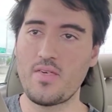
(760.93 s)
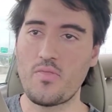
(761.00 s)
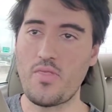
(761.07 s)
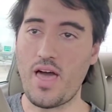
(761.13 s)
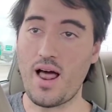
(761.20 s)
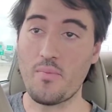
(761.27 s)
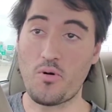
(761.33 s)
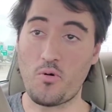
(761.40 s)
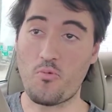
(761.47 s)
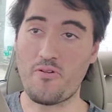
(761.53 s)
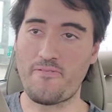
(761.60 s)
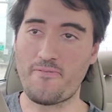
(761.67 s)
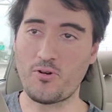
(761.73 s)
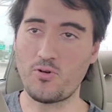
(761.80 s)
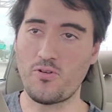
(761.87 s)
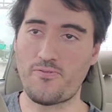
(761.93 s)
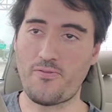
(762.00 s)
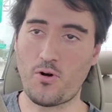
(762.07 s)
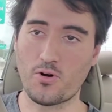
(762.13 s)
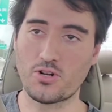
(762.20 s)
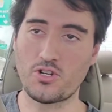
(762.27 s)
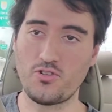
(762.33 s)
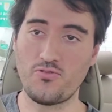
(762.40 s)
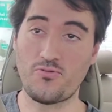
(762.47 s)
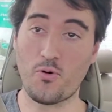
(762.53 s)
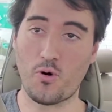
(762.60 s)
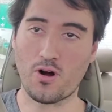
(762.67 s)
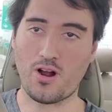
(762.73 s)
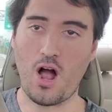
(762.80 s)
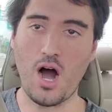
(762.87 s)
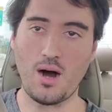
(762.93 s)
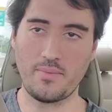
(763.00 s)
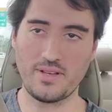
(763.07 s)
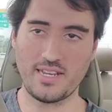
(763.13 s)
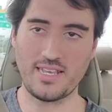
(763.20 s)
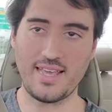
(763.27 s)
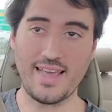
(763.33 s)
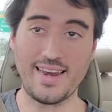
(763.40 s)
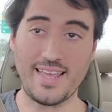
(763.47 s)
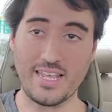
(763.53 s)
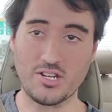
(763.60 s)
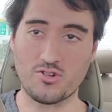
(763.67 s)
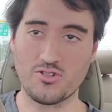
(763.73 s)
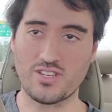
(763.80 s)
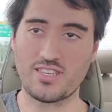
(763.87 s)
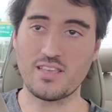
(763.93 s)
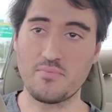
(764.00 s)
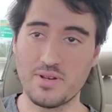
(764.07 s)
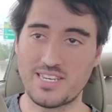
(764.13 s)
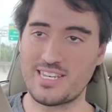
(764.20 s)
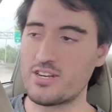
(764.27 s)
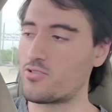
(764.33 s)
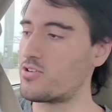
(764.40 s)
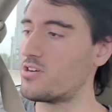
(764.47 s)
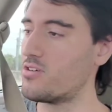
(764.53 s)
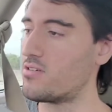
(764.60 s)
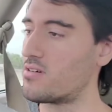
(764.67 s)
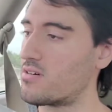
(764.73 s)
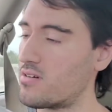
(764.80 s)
I'm going to refer to for comedy and interesting material.